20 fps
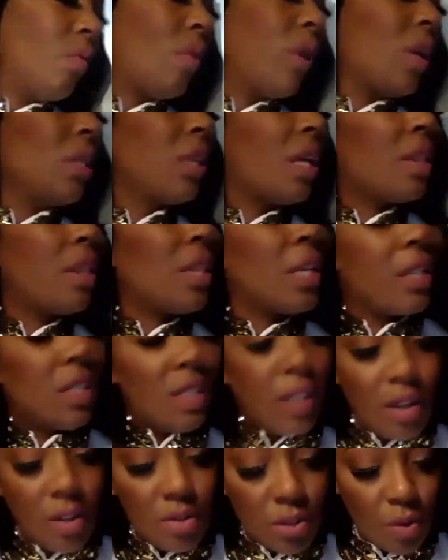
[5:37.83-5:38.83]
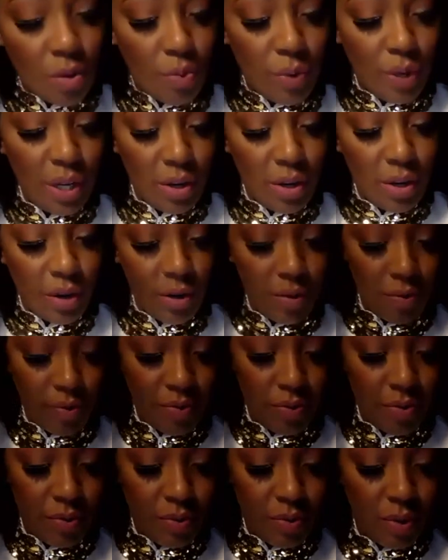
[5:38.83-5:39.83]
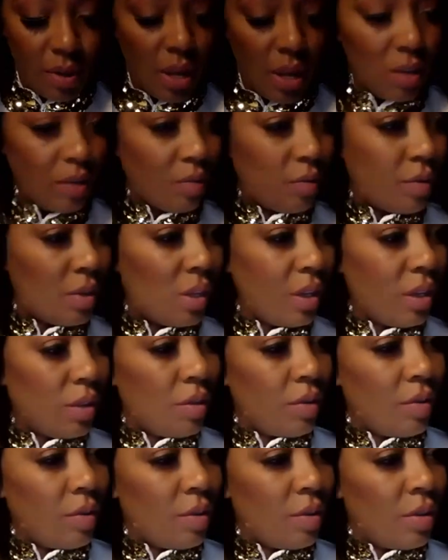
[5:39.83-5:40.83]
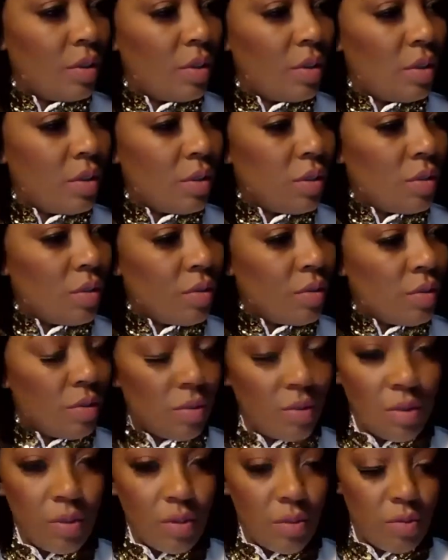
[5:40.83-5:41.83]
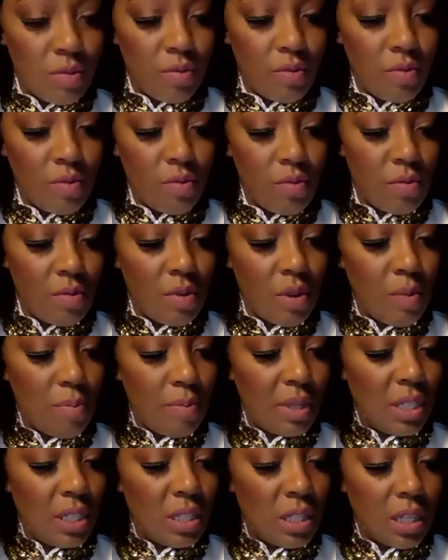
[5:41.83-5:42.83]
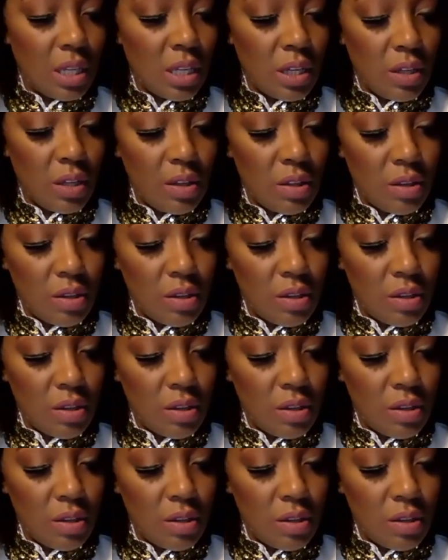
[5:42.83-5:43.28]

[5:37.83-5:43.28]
that so weird. I don't know. I just heard